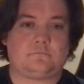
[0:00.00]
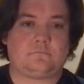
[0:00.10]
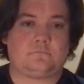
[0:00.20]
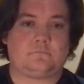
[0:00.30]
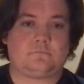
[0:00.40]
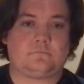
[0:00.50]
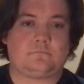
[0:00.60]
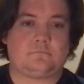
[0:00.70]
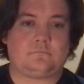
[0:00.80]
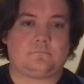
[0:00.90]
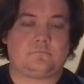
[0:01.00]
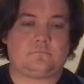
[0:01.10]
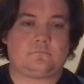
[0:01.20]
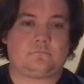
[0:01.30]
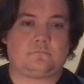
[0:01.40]

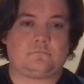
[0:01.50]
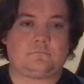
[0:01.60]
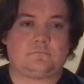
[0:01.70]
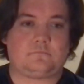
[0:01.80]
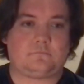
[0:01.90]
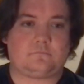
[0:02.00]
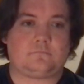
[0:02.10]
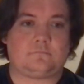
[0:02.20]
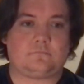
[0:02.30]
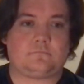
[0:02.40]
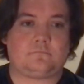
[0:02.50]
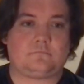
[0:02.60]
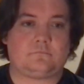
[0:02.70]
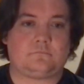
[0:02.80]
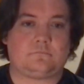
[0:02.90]

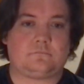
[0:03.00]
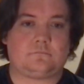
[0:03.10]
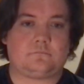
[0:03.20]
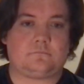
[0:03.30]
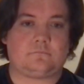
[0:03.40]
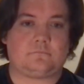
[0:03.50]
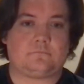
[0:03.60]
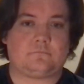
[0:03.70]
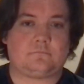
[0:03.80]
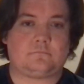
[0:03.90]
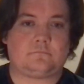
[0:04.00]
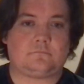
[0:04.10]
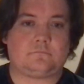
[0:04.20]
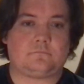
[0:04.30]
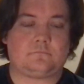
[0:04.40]

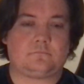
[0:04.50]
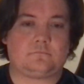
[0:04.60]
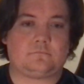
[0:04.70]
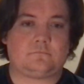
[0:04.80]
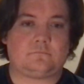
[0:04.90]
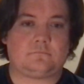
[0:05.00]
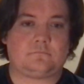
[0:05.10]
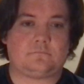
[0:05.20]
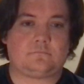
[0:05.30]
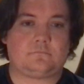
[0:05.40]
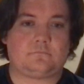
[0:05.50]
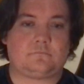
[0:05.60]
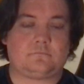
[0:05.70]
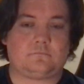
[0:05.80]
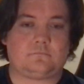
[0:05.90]

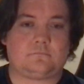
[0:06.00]
The person shown says nothing.